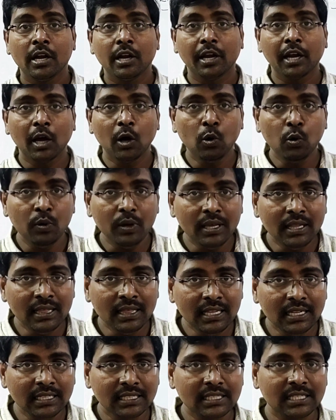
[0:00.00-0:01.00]
Now
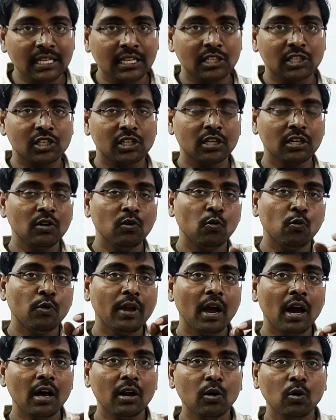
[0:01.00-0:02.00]
in this session,
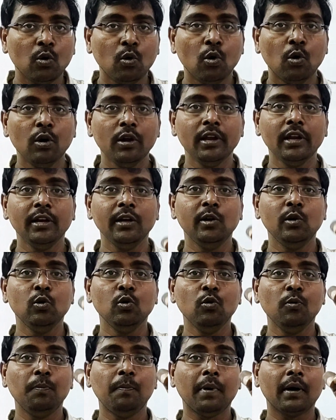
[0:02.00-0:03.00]
we are going
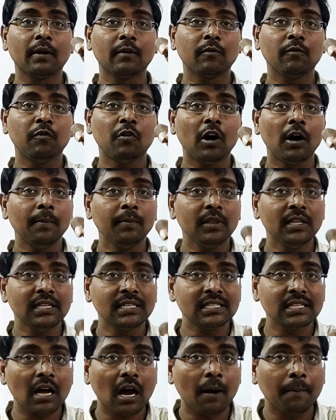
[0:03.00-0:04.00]
to perform
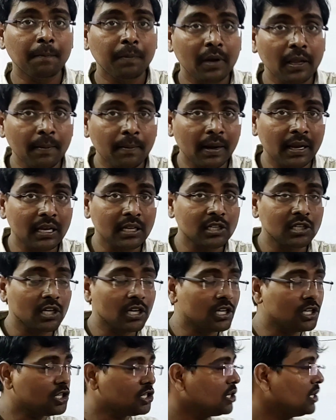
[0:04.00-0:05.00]
this
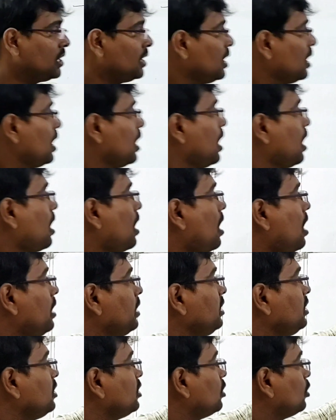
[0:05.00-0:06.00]
optimization
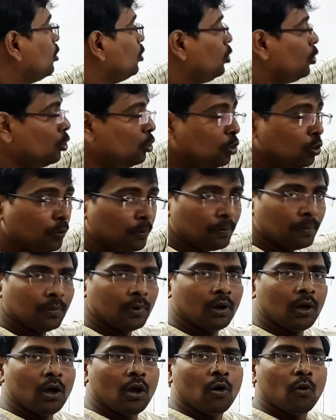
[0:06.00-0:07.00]
on
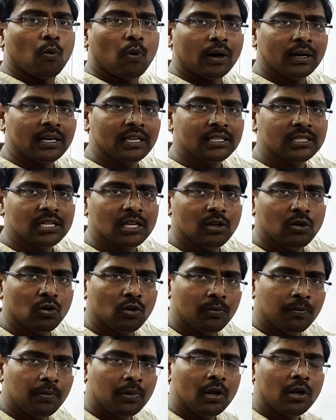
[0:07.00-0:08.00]
loop. What is a
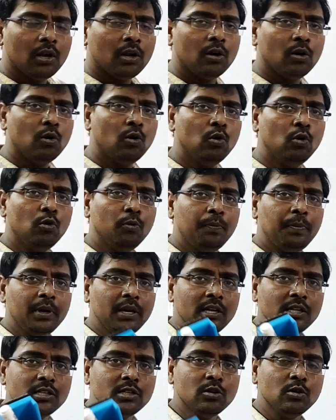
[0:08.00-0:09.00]
loop? Loop
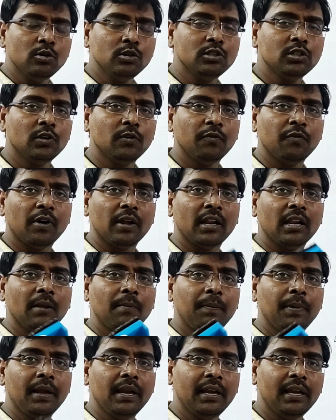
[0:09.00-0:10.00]
is used for
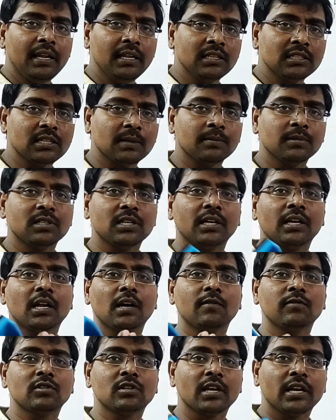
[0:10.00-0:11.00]
repeating some set
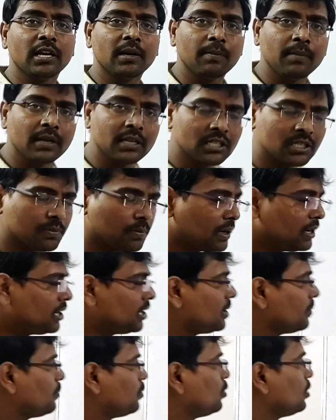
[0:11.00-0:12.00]
of statements
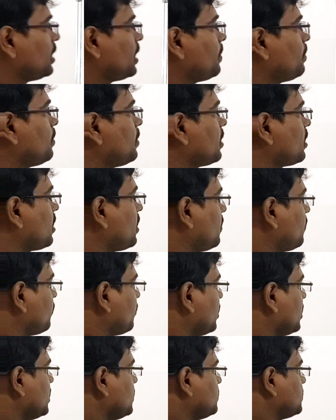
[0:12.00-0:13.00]
multiple number
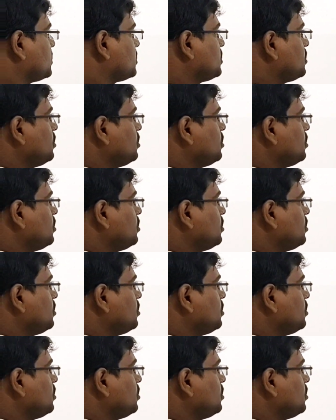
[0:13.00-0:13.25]
of times.